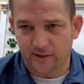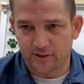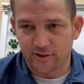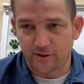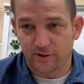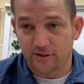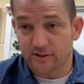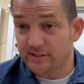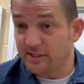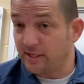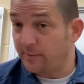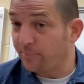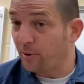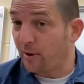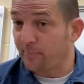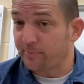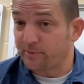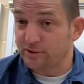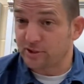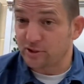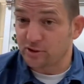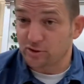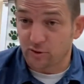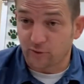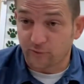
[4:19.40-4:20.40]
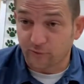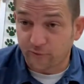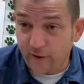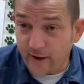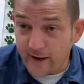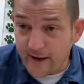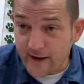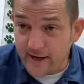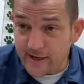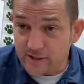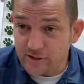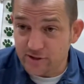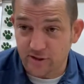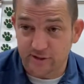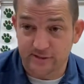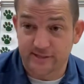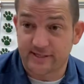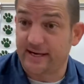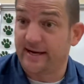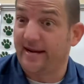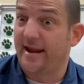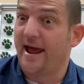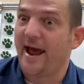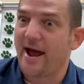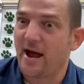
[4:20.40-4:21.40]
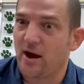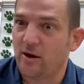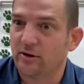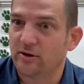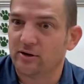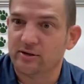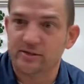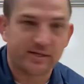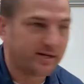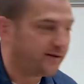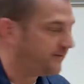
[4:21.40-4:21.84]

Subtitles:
You're going to see a prepositional phrase, you're going to see a noun, you're going to see a